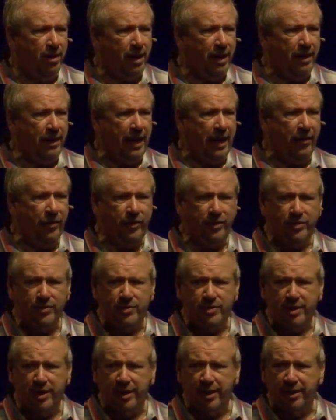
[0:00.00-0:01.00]
And Nathan
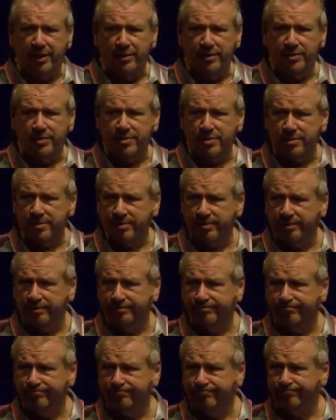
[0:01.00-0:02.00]
says,
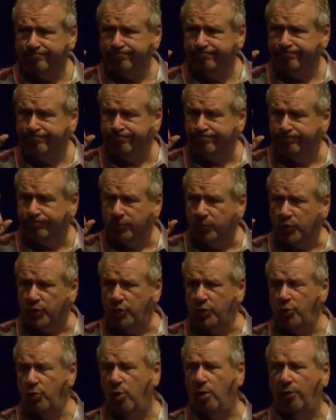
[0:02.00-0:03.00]

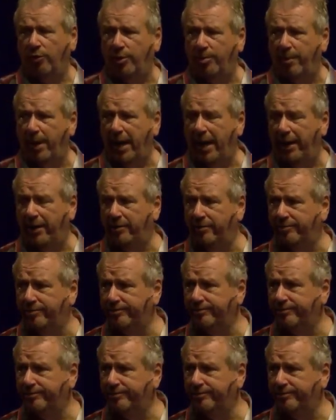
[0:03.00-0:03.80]
you are the man.